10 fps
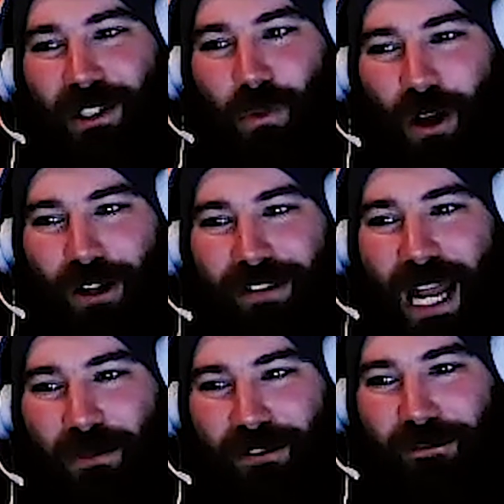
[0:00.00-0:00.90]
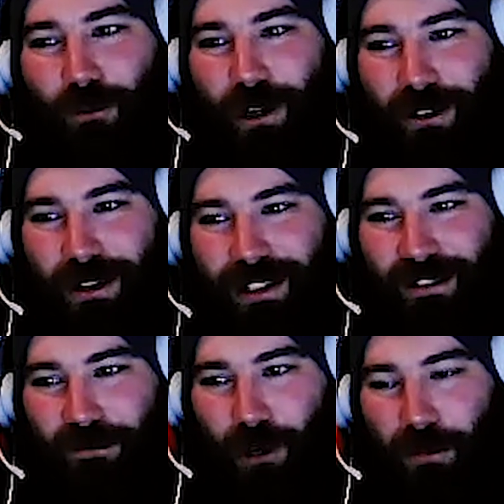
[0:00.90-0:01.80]
12 games of
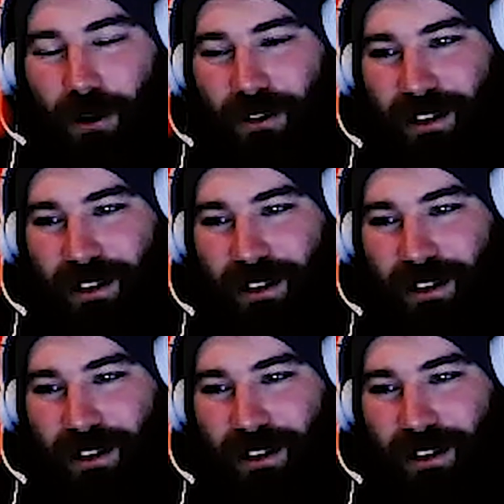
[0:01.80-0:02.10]
40-point